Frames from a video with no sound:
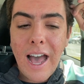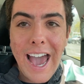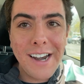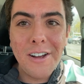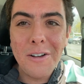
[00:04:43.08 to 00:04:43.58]

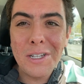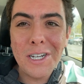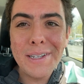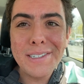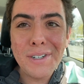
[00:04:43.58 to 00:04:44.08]
I don't know. I'm a
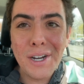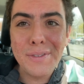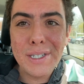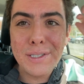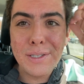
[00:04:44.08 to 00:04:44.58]
little bit
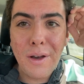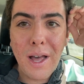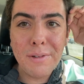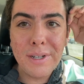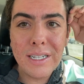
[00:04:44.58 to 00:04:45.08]
nervous, so
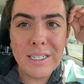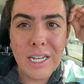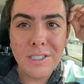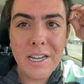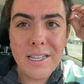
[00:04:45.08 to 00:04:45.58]
I'm going to
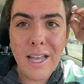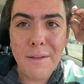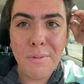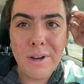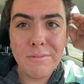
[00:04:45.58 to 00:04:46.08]
catch you guys
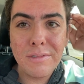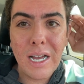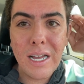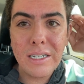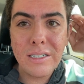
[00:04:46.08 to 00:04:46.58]
up when I'm
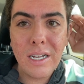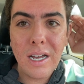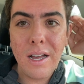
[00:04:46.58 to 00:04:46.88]
done.